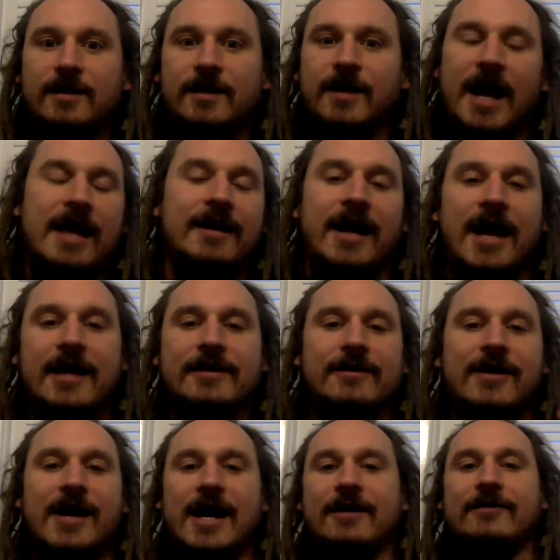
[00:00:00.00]
I
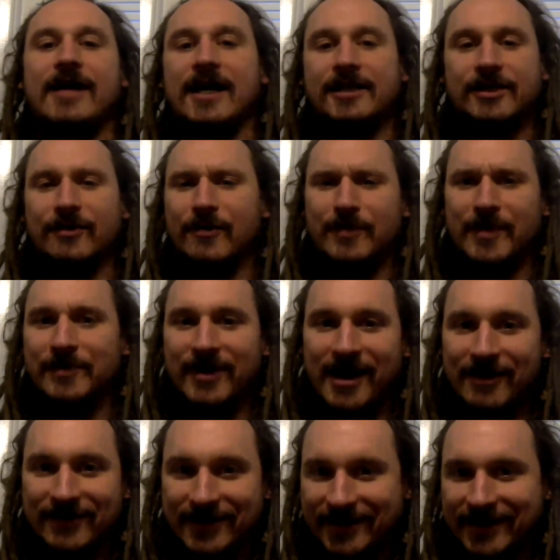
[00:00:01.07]
don't actually remember
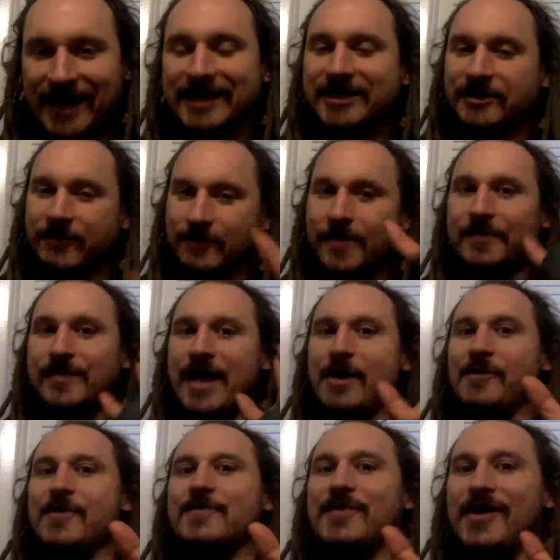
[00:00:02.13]
how it ended. I just remember that
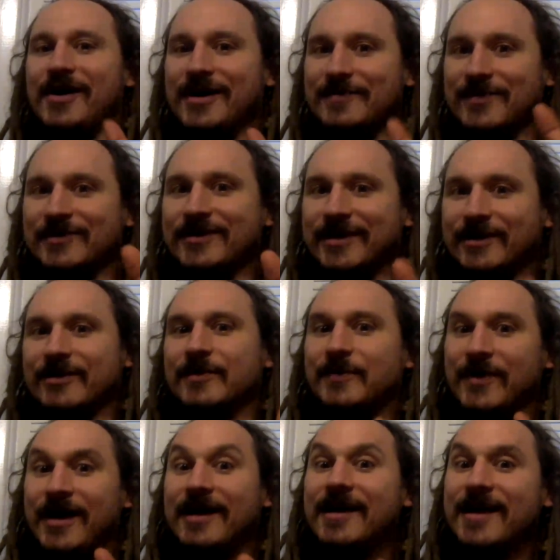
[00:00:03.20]
one part in particular.
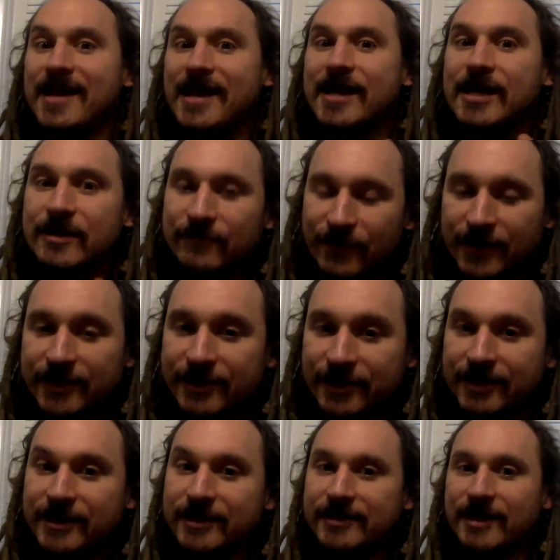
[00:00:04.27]
But
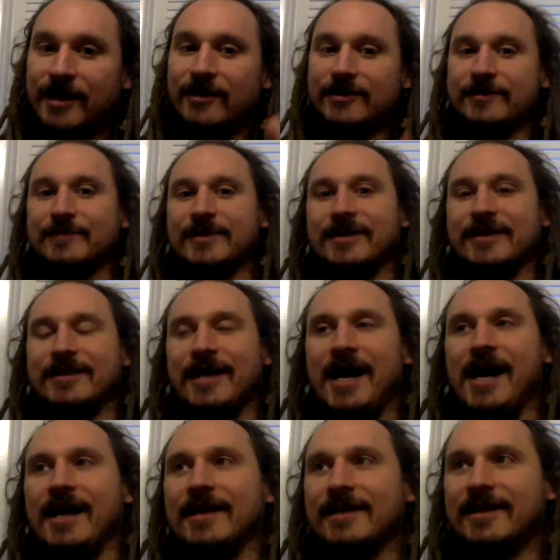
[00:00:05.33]
eventually he tells me
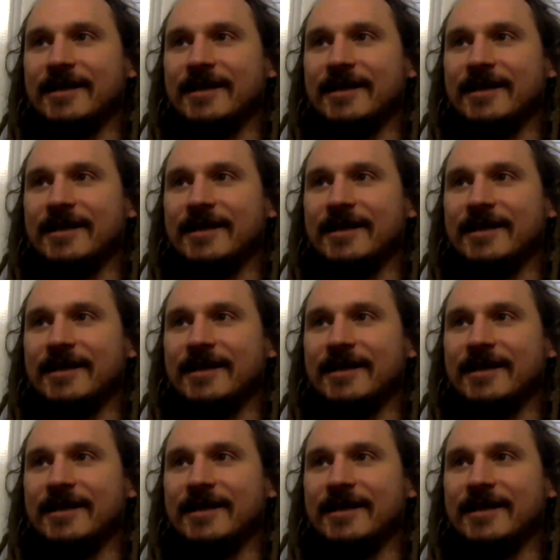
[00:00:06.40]
that